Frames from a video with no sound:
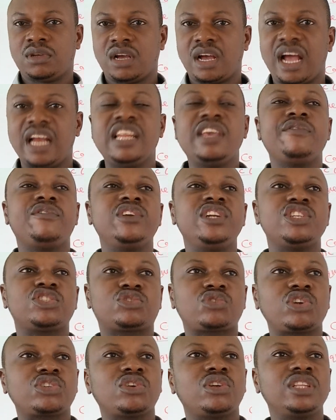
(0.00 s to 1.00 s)
And even the
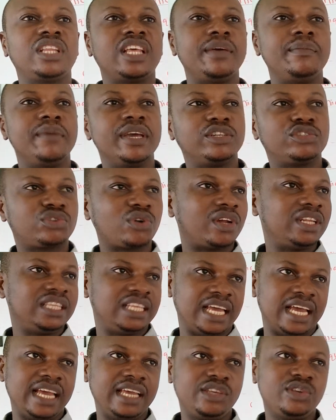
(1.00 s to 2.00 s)
structure they may draw
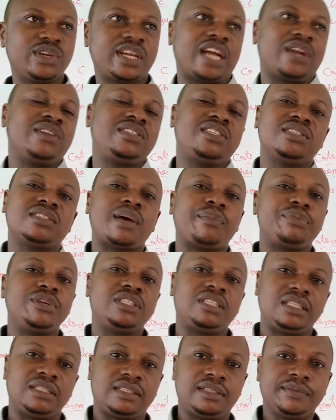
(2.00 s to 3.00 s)
there, you cannot interpret
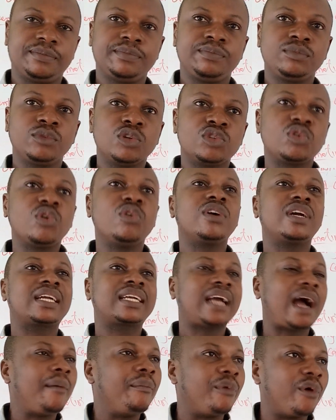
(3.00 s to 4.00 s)
it. So
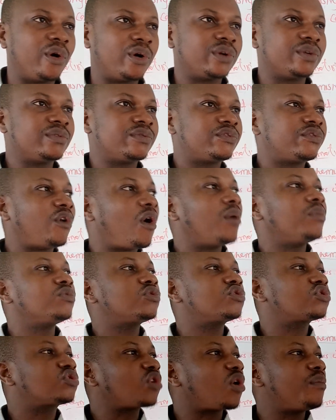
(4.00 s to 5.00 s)
carbon forms
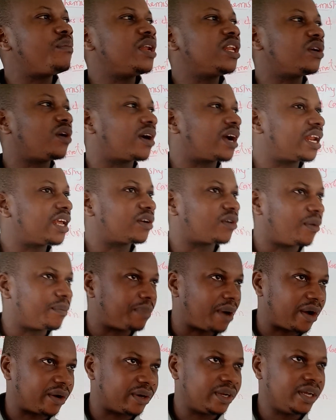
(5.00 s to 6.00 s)
so many organic
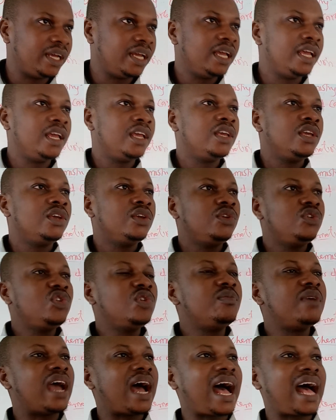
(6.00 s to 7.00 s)
compounds. You
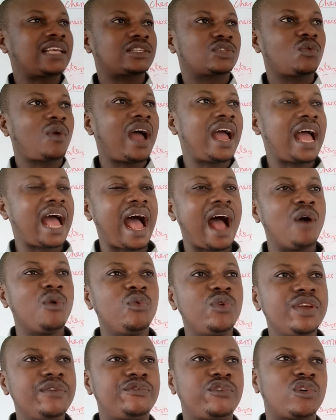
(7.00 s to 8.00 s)
may ask, why are
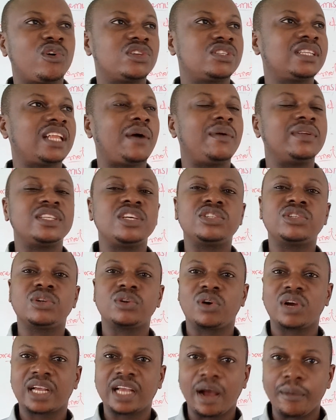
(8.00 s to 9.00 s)
we focusing our attention
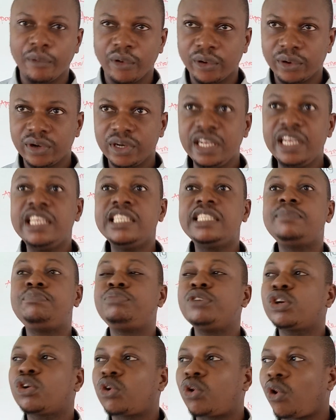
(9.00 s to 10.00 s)
on carbon? It's
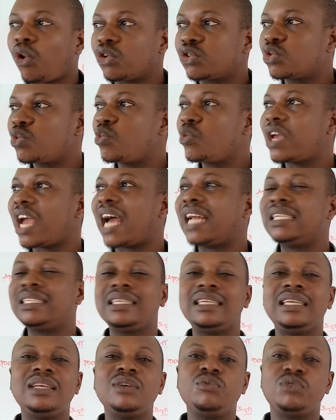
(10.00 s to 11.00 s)
because we are
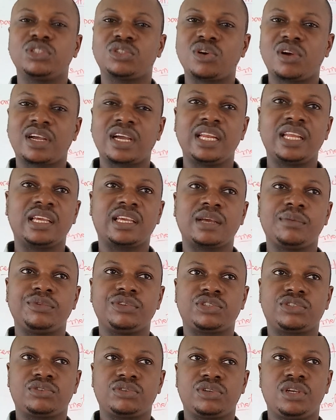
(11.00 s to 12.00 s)
dealing with organic
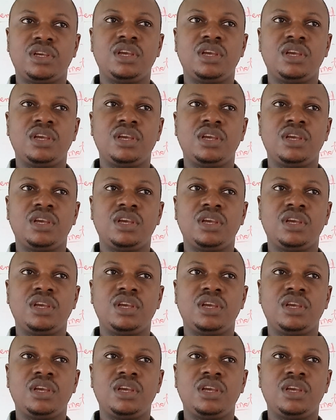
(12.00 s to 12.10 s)
chemistry.